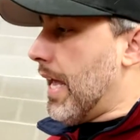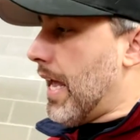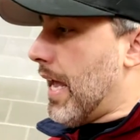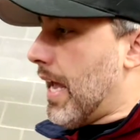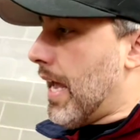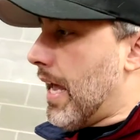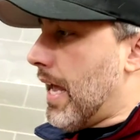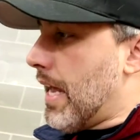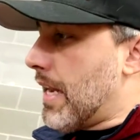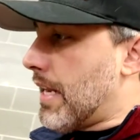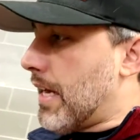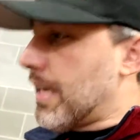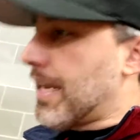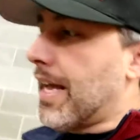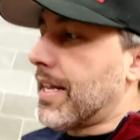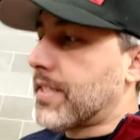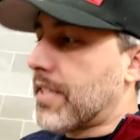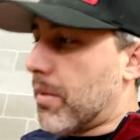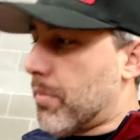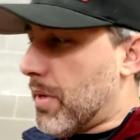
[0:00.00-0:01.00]
and
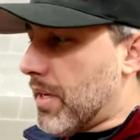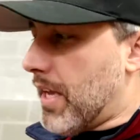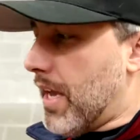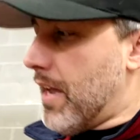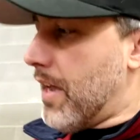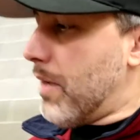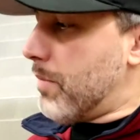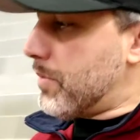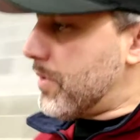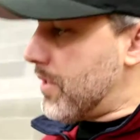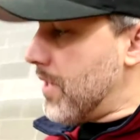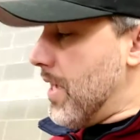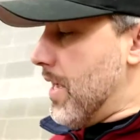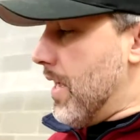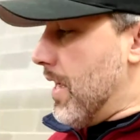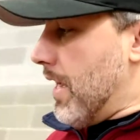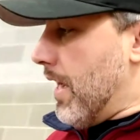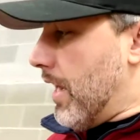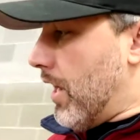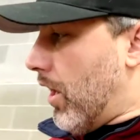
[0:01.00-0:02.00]
yeah, it's got big cams
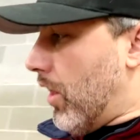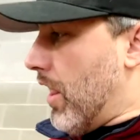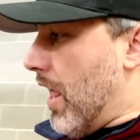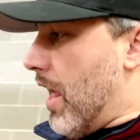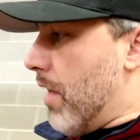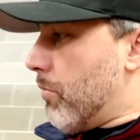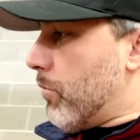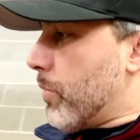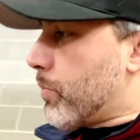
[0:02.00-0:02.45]
and all that.